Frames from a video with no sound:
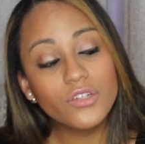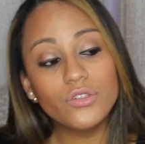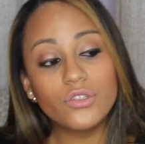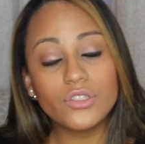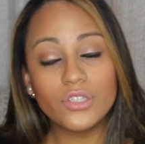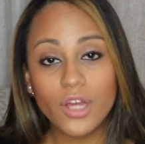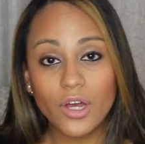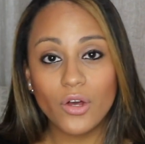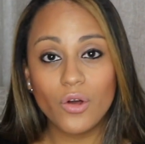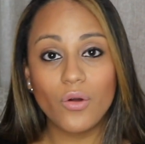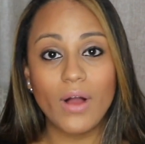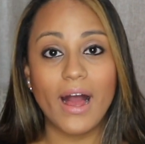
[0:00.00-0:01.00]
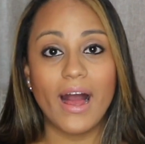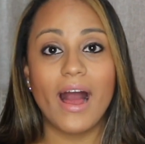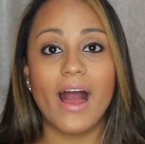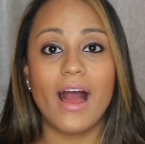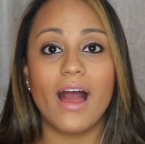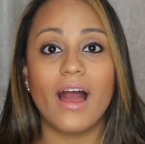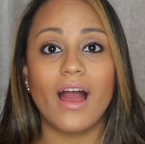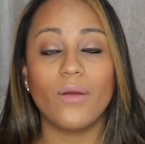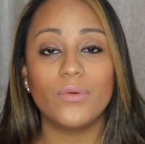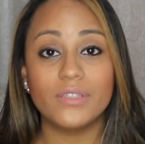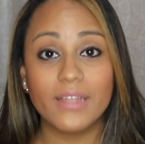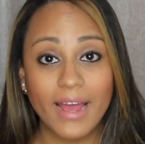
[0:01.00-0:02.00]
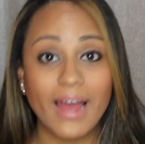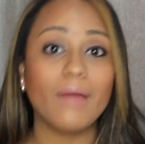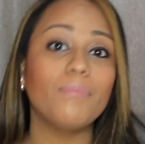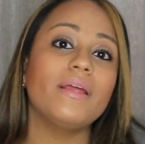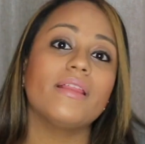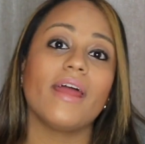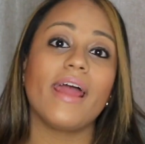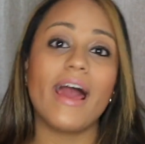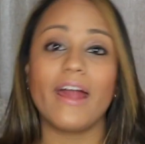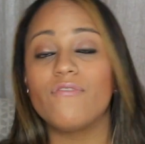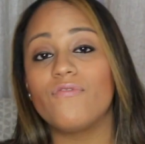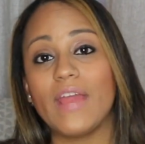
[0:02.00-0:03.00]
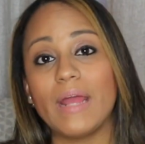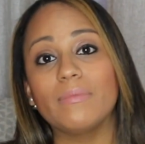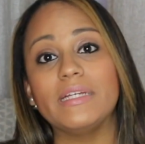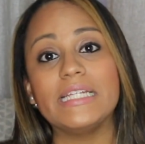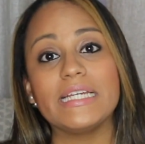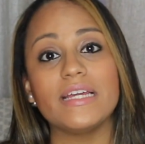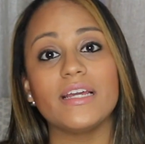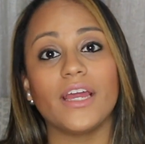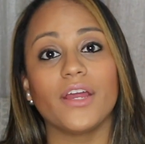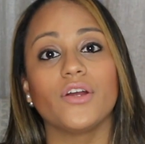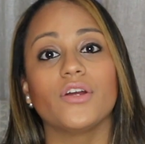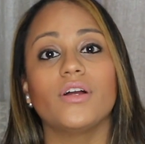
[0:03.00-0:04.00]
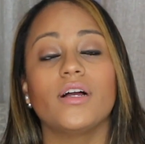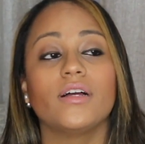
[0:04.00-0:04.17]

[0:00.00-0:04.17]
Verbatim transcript: So I was happy that I had family taking care